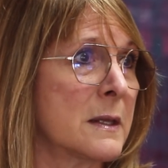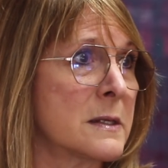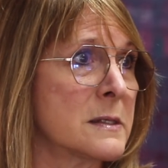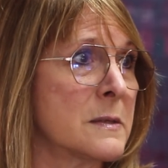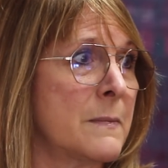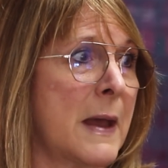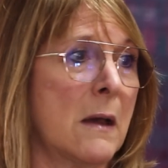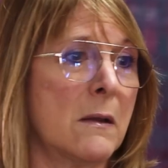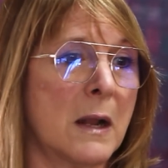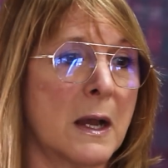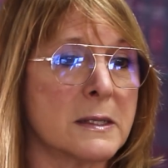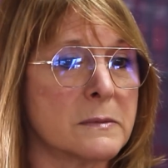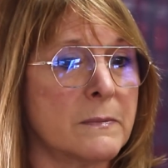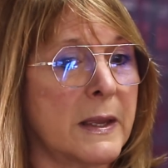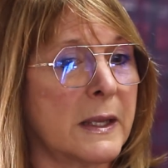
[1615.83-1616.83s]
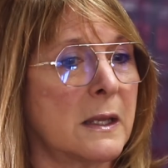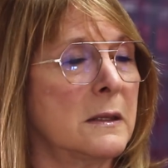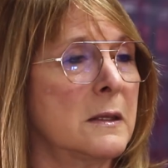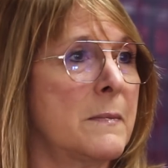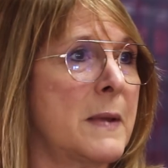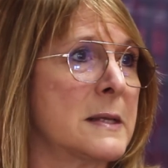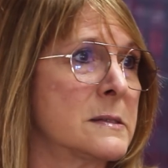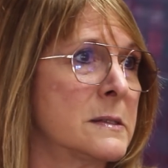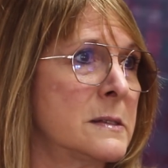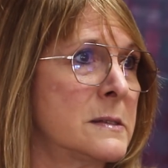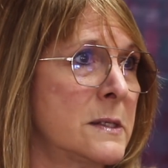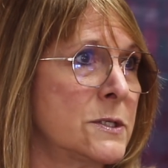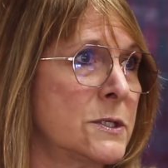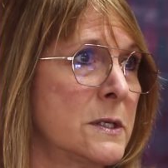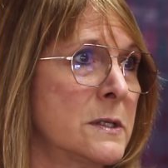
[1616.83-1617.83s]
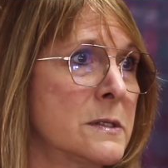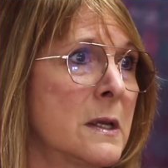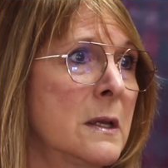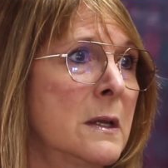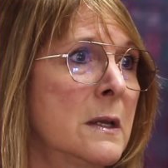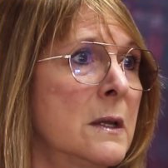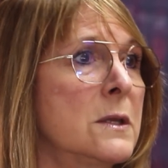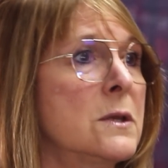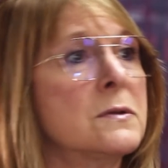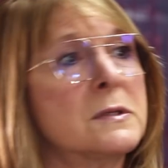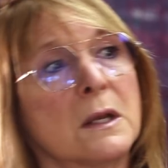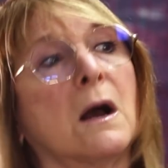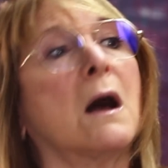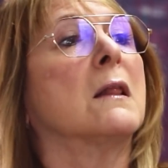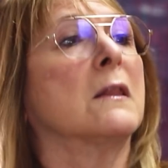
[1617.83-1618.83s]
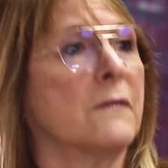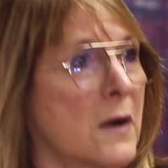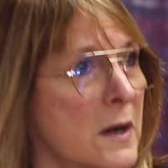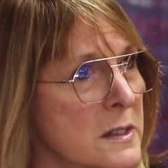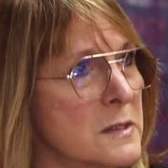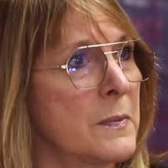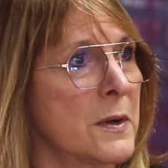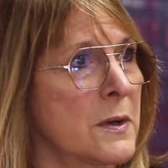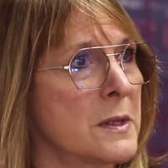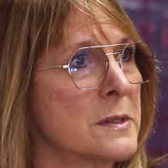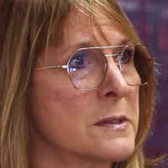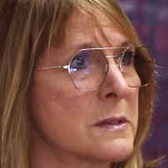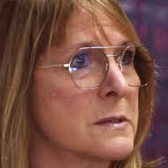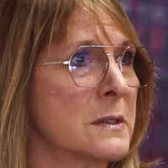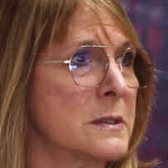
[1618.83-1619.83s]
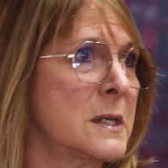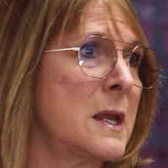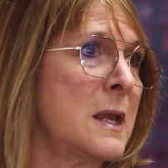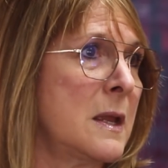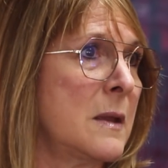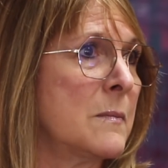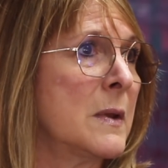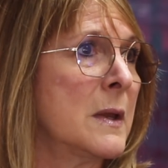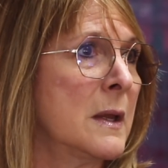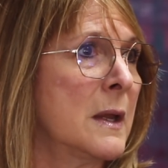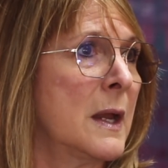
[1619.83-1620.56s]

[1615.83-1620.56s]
It is about us making the best decisions using all of our experience as a team.